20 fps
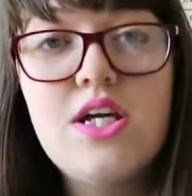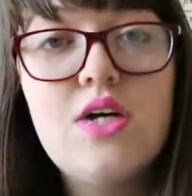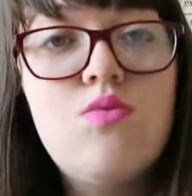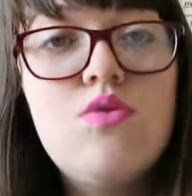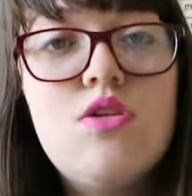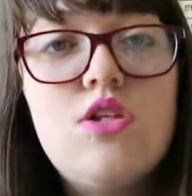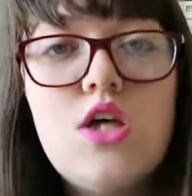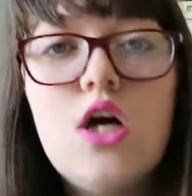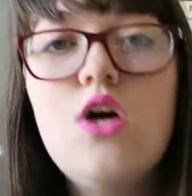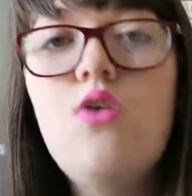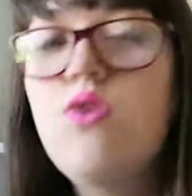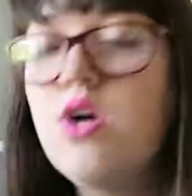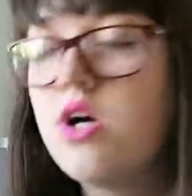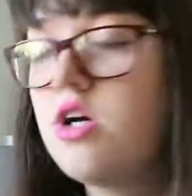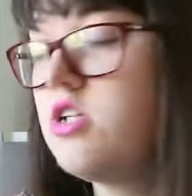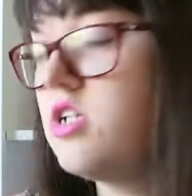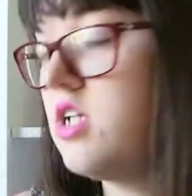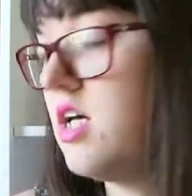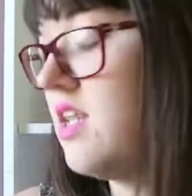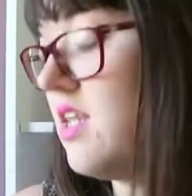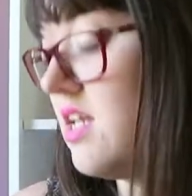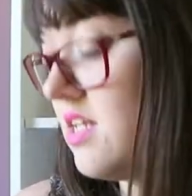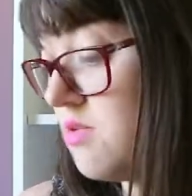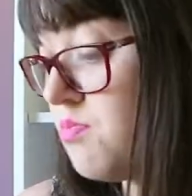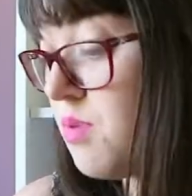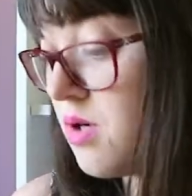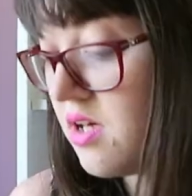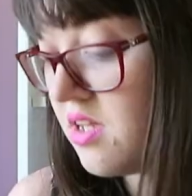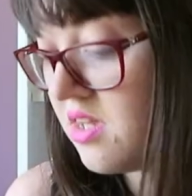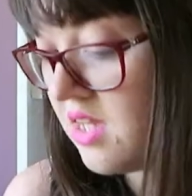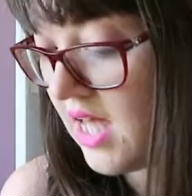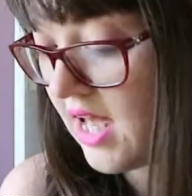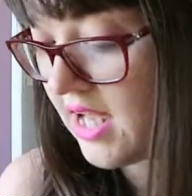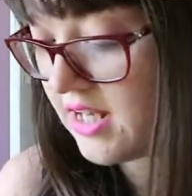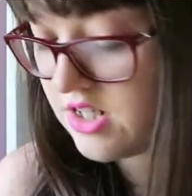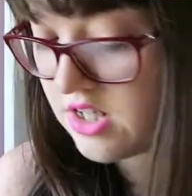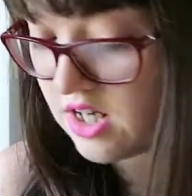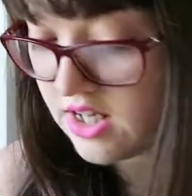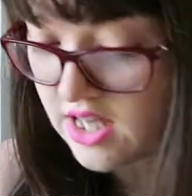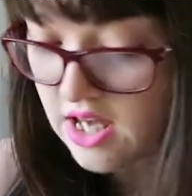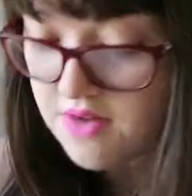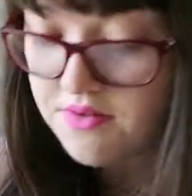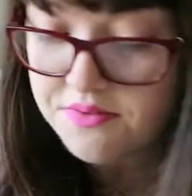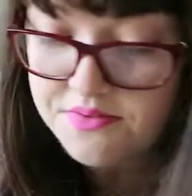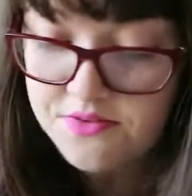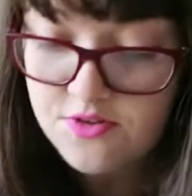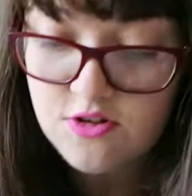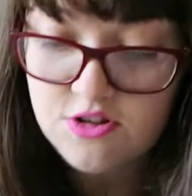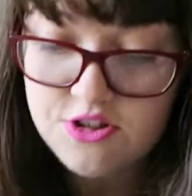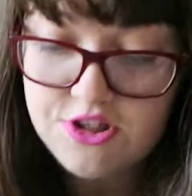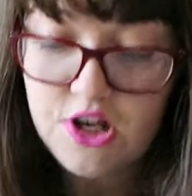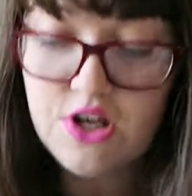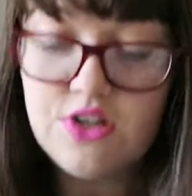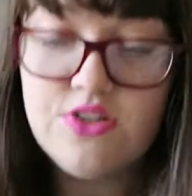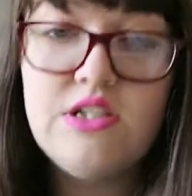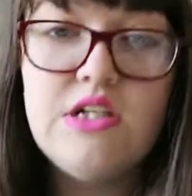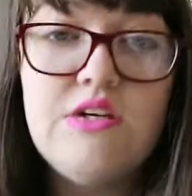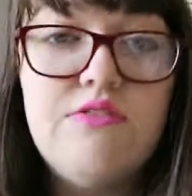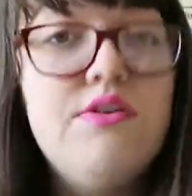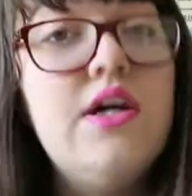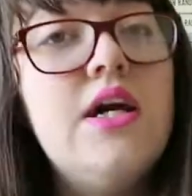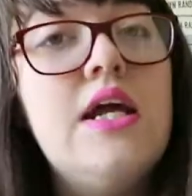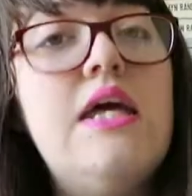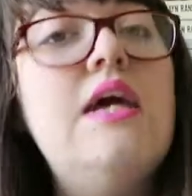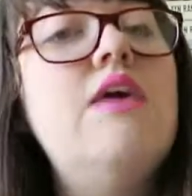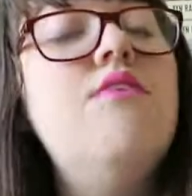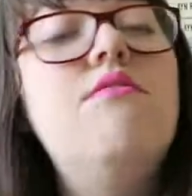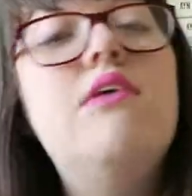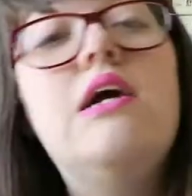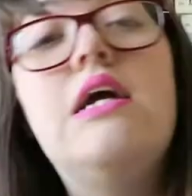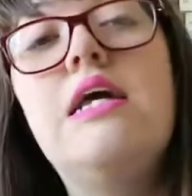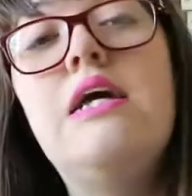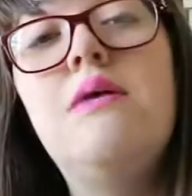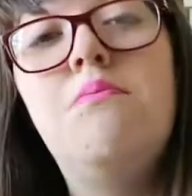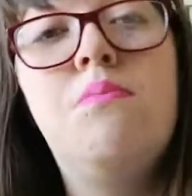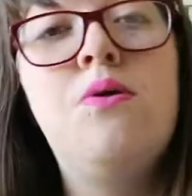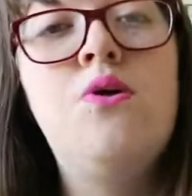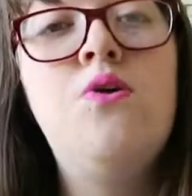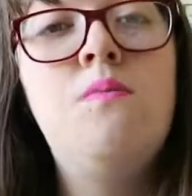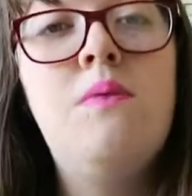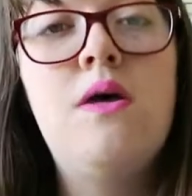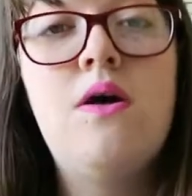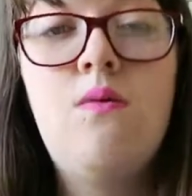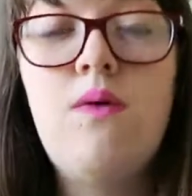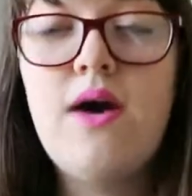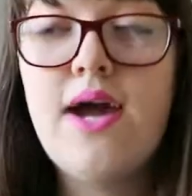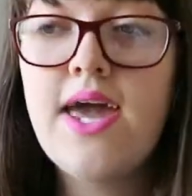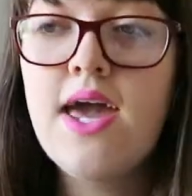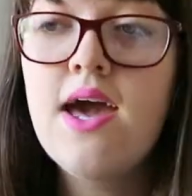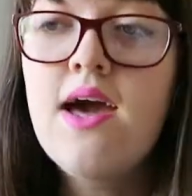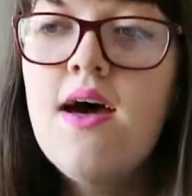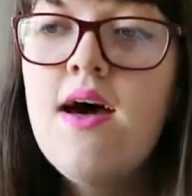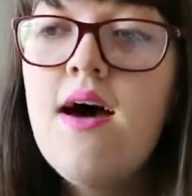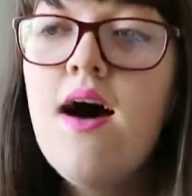It was so good, this book, in the end. I gave it 4 stars and it really, really blew me away.